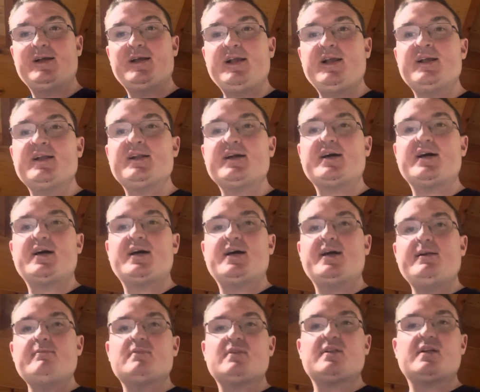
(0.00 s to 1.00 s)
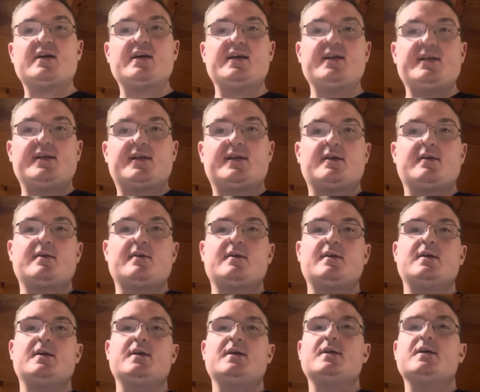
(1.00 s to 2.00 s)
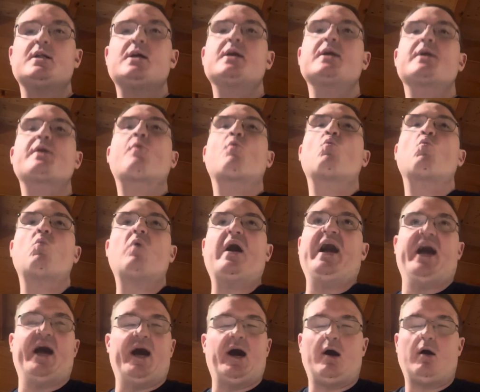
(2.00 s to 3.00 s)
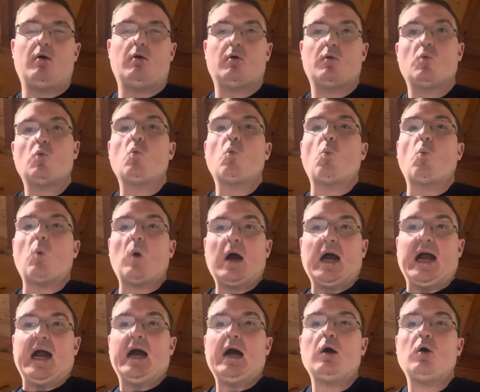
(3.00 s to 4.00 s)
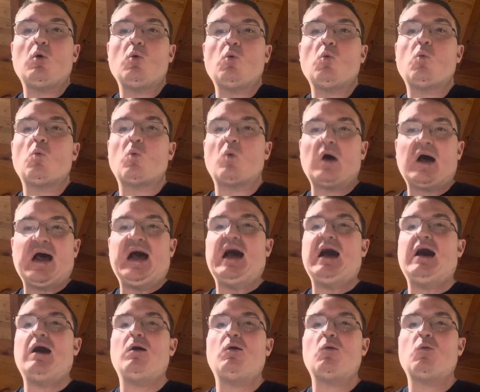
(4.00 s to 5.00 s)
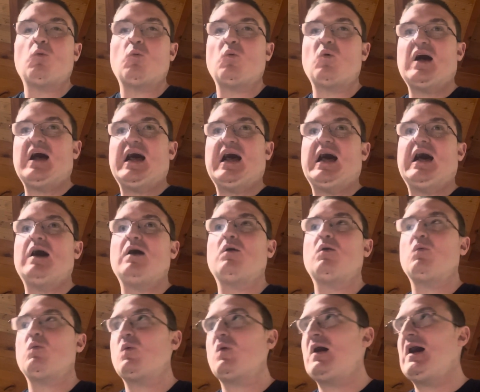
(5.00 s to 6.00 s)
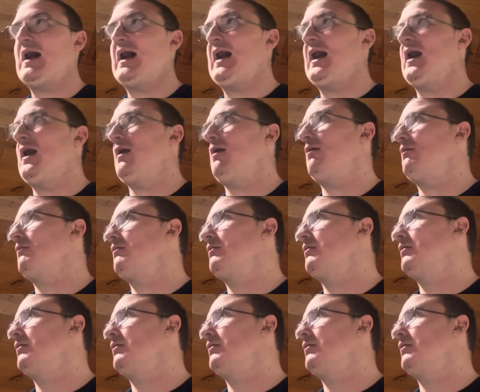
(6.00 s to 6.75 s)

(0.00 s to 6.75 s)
And I'm like, wow. Wow, wow, wow, wow.